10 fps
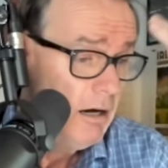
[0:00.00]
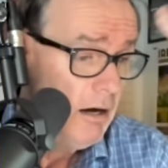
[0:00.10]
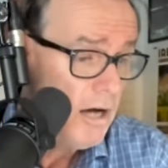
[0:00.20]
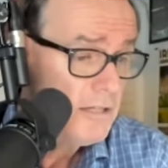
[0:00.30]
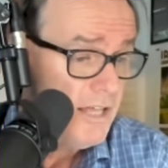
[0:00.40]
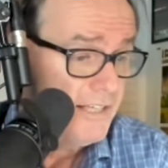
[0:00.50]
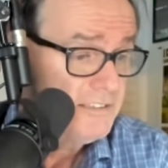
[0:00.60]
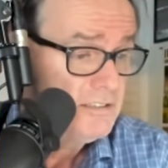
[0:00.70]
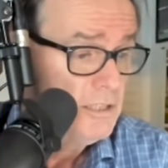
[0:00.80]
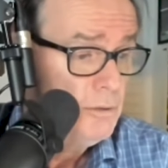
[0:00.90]
on
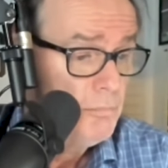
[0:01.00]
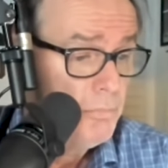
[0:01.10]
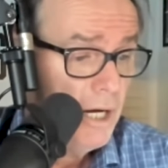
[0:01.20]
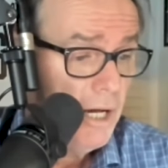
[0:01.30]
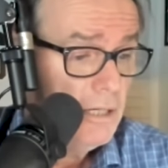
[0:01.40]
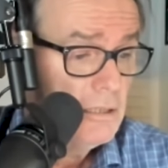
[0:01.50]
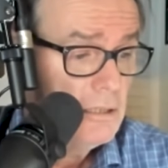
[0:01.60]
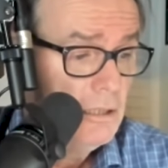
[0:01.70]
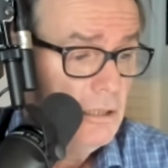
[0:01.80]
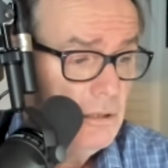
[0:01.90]
this, but
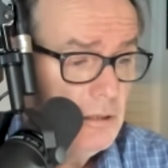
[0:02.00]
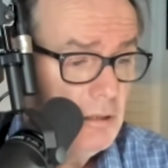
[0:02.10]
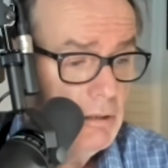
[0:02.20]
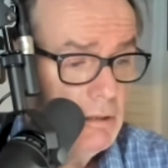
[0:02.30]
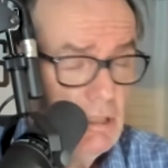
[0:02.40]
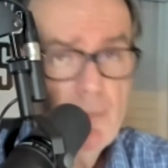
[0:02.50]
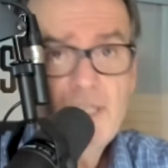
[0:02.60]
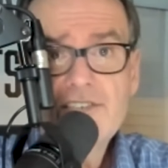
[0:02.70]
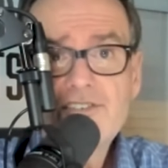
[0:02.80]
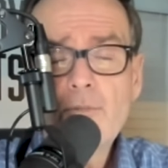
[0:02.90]
let me
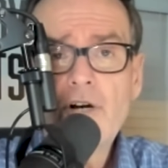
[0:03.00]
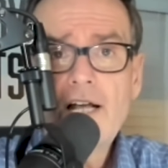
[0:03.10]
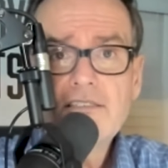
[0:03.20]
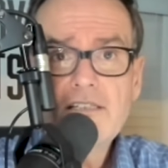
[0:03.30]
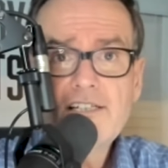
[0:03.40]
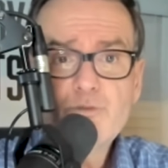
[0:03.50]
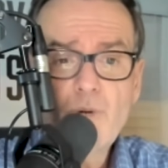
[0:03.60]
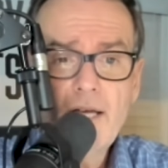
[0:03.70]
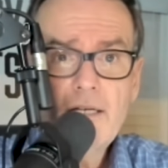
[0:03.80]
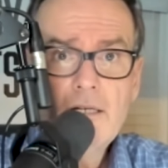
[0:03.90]
just summarize it this
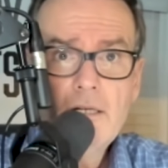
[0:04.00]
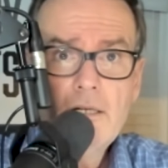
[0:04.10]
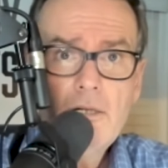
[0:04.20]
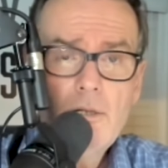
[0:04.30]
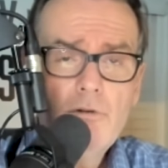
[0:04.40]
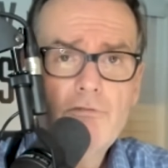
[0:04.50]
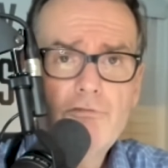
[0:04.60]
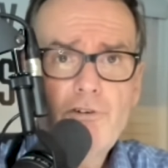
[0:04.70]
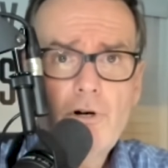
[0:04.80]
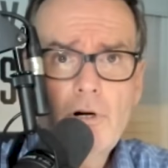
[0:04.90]
way.
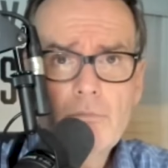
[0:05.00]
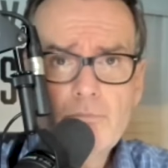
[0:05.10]
For